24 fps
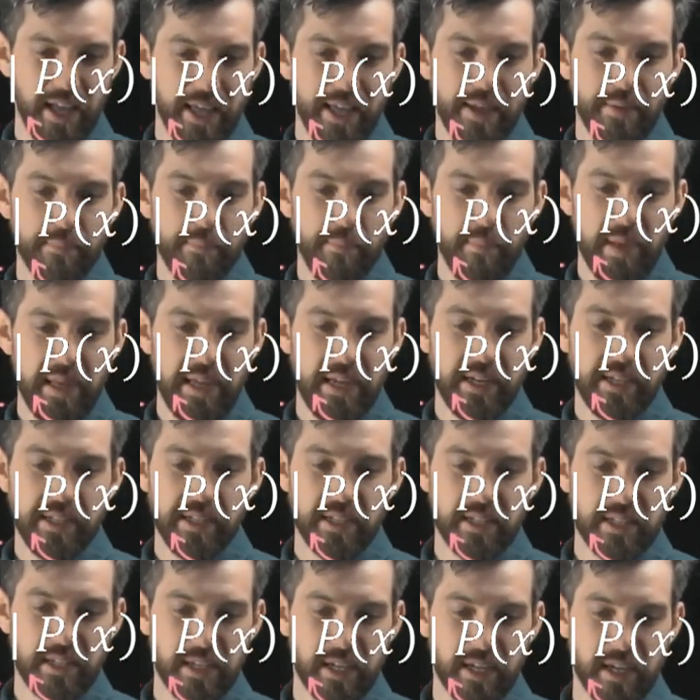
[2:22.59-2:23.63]
It
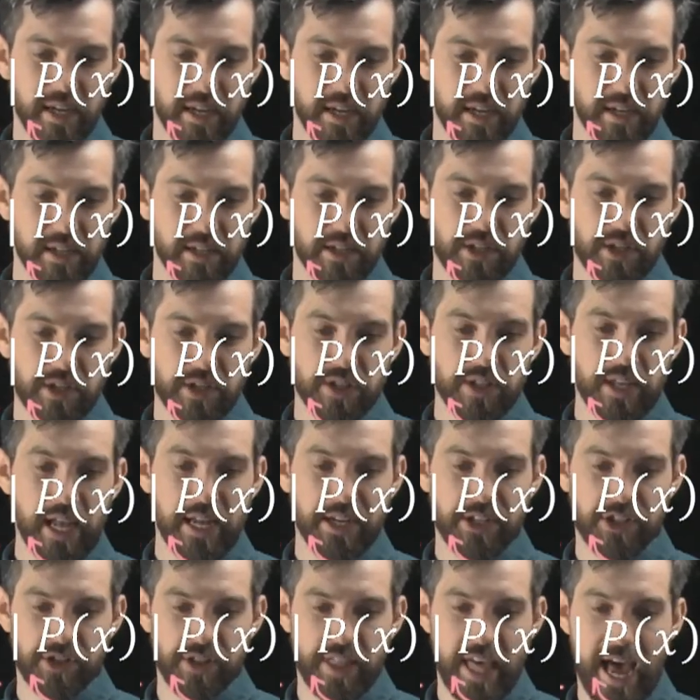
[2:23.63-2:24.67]
means
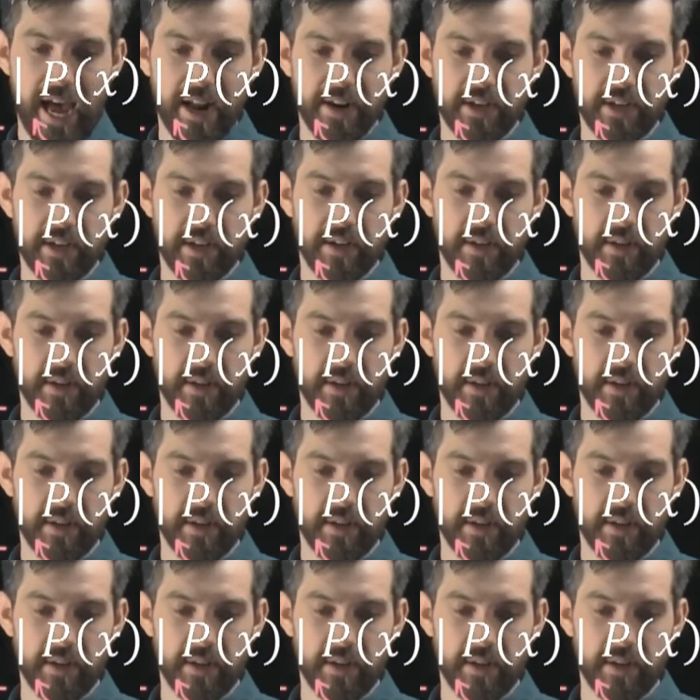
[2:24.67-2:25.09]
such that.